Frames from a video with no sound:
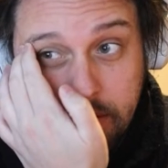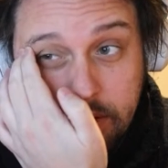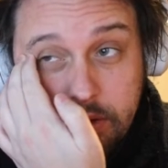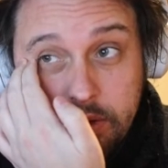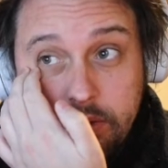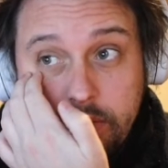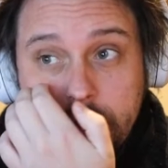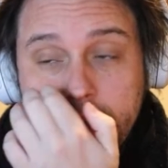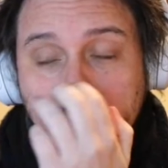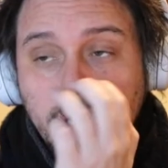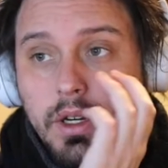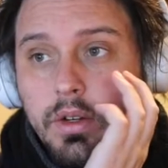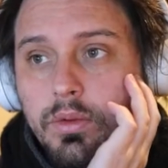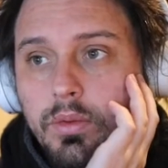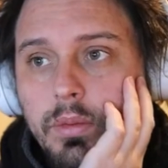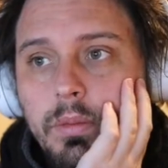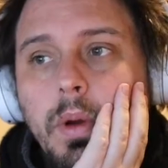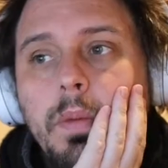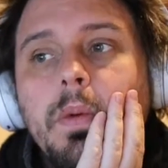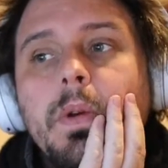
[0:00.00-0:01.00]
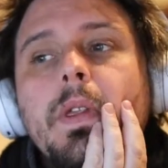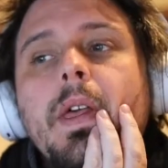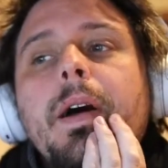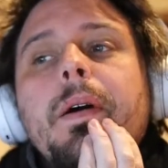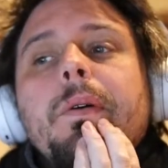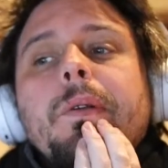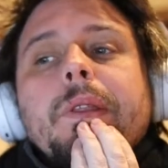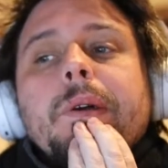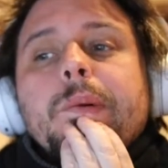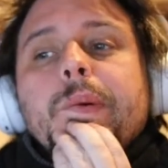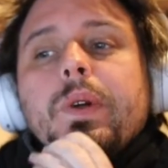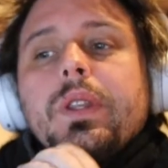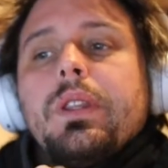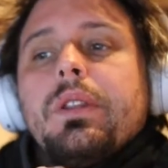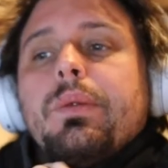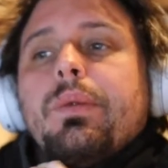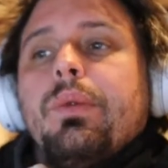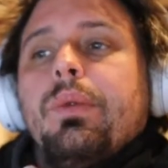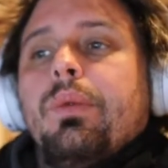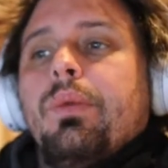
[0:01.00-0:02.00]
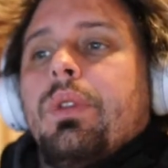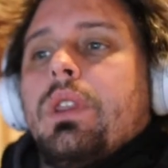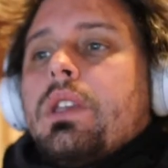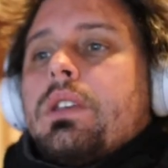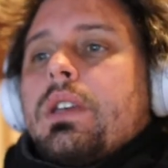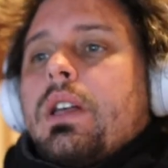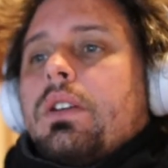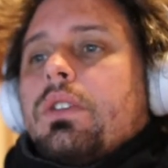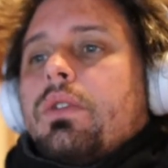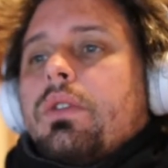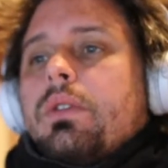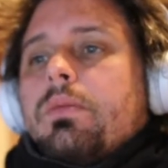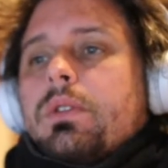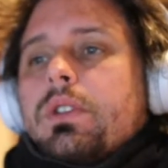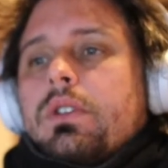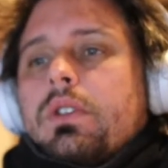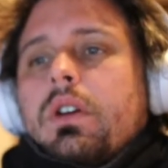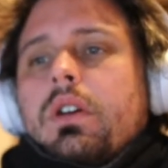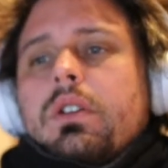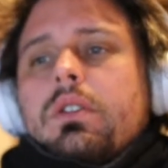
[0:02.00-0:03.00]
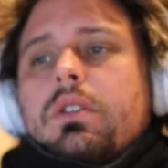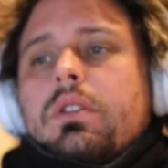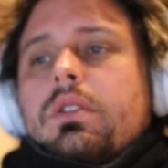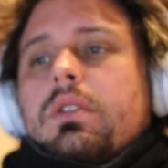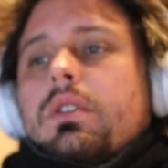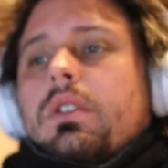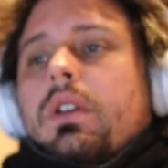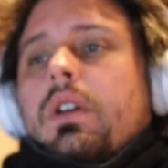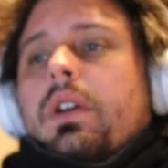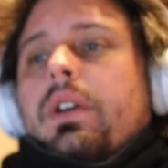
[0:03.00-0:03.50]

So we should kind of remember that when this algorithm starts,